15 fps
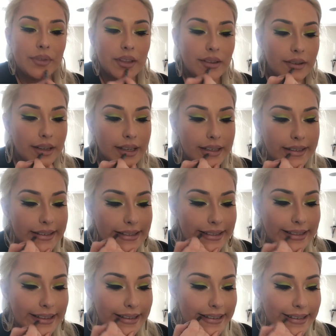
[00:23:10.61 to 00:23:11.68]
You can
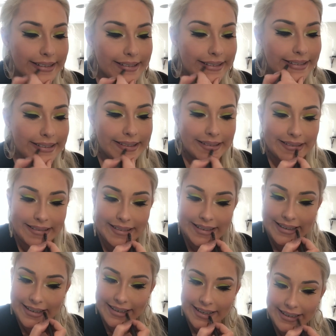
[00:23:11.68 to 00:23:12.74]
do that.
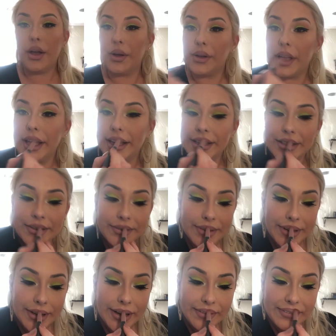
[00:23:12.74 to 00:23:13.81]
Okay, so I'm
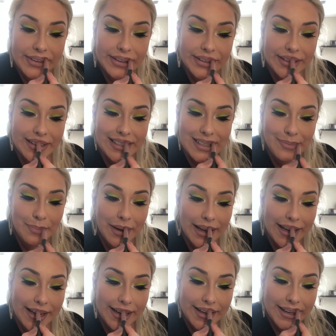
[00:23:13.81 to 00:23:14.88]
gonna come in, this is
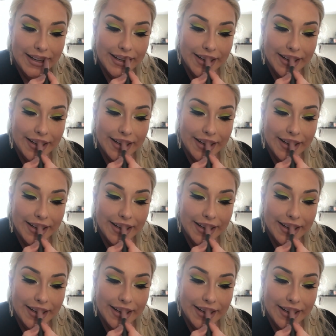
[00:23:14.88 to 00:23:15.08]
Bite,